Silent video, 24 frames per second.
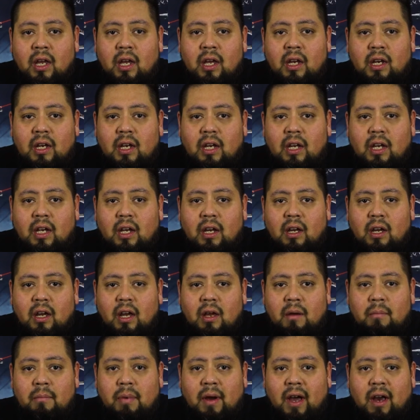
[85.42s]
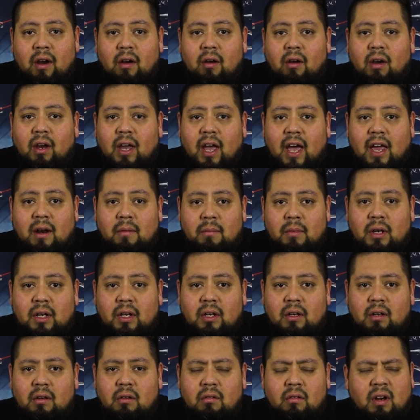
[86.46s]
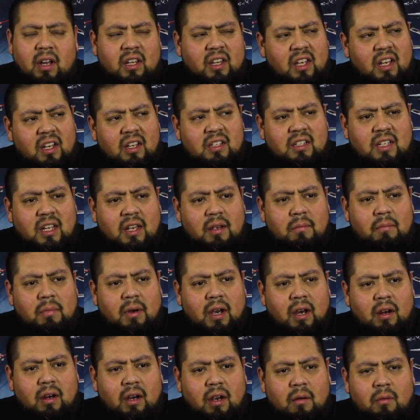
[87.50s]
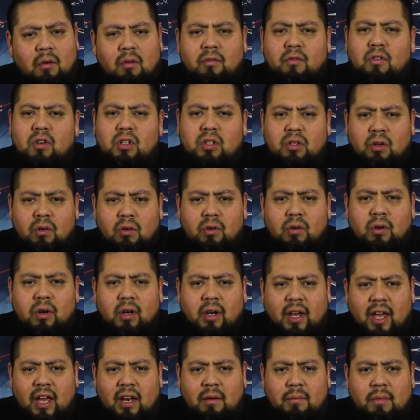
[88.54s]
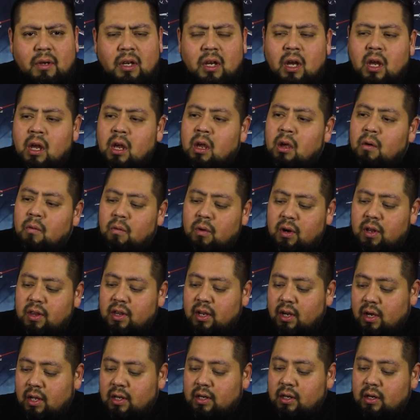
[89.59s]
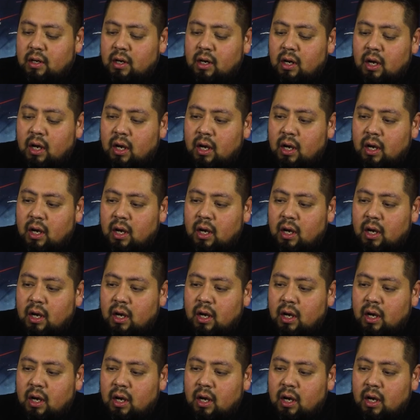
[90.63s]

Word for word: in the uh, Empire Academy. I think it's the Empire or First Order Academy, one or the other.